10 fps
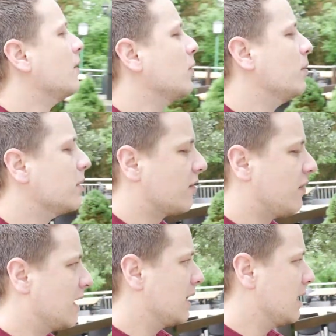We booked a
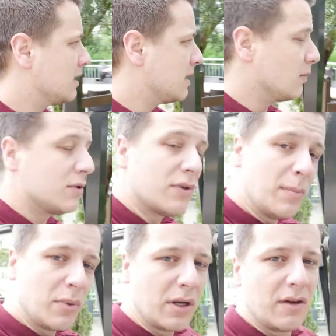flight last night. We tried
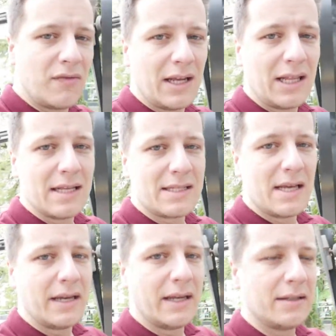booking a flight last
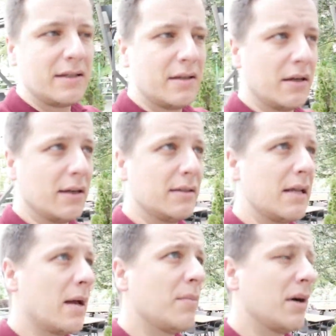night at
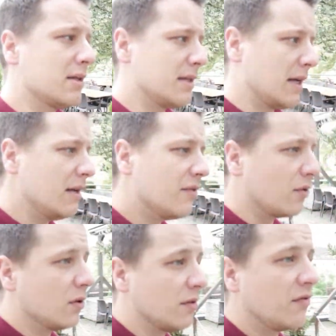8:10
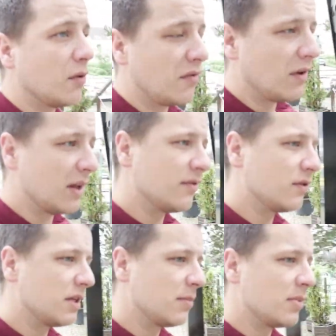for a 4 flight for
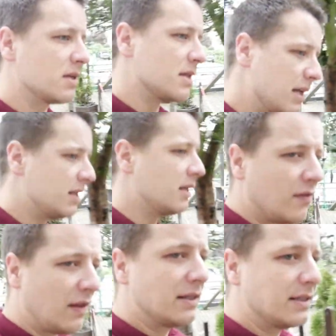8:10.
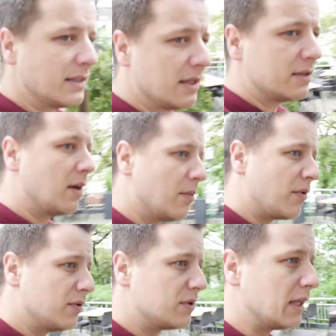Flight did not come
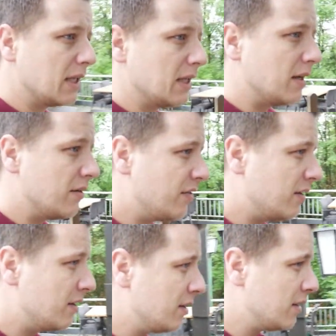through, sadly enough,
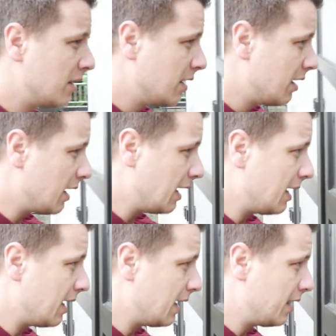
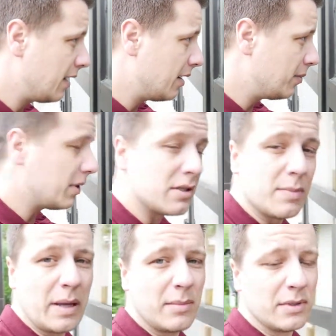and because
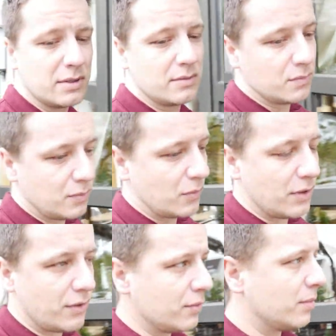the payment
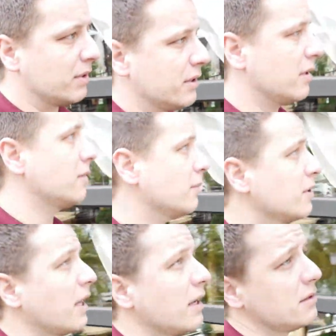went through, but not the booking,